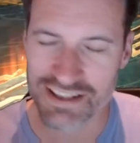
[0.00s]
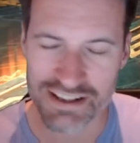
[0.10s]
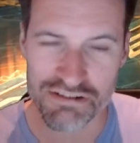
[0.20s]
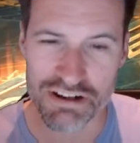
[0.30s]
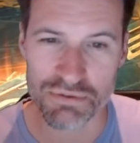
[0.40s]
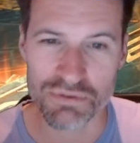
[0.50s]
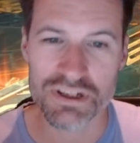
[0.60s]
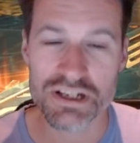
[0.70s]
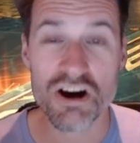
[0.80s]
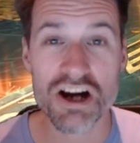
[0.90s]
incredible.
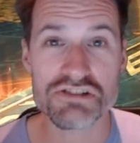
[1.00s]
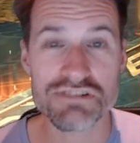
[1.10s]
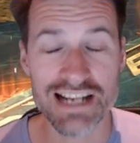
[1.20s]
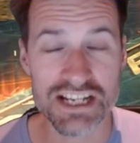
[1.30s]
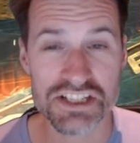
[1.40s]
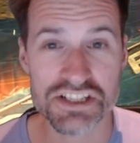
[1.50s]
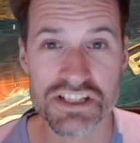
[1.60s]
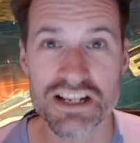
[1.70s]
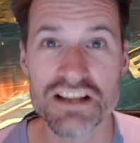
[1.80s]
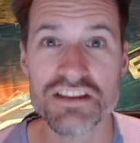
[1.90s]
Hydra
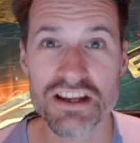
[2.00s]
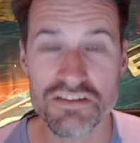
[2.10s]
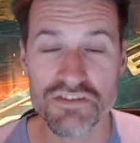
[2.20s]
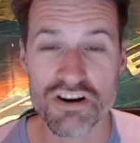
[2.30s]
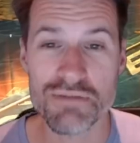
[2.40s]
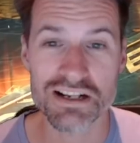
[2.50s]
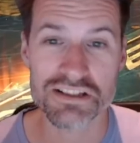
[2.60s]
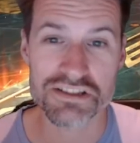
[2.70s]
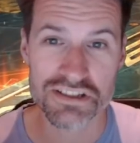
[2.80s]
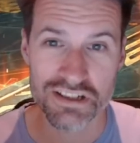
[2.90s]
Clash, thank you very
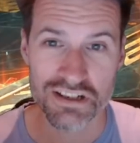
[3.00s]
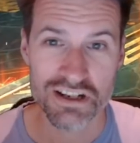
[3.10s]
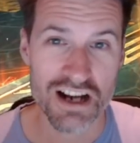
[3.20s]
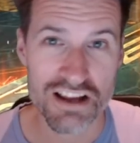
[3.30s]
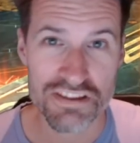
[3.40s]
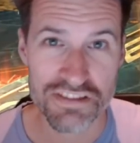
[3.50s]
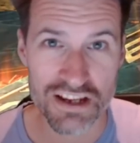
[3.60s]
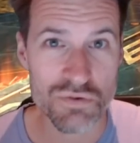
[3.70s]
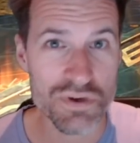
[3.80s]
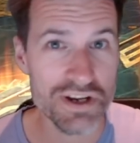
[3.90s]
much. I
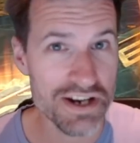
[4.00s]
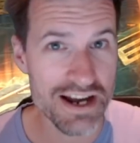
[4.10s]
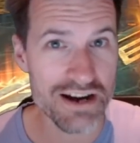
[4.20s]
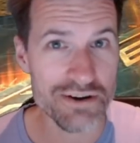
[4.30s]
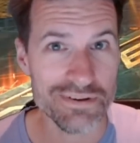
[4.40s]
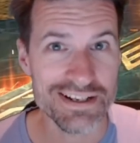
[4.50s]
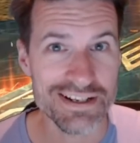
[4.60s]
think we are now